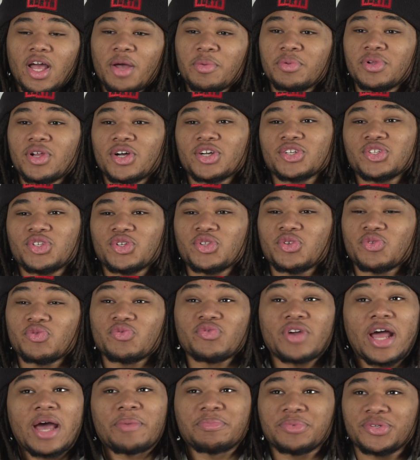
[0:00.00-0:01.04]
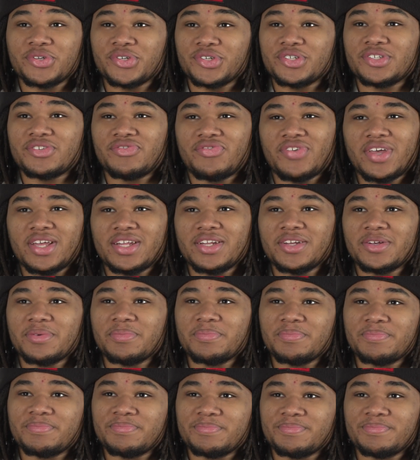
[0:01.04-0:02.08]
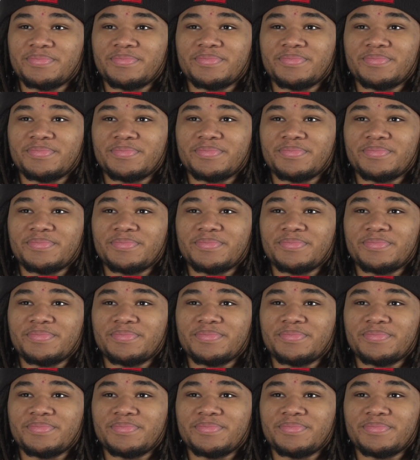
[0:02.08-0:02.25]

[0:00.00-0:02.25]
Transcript: I belong to the Raptors fandom.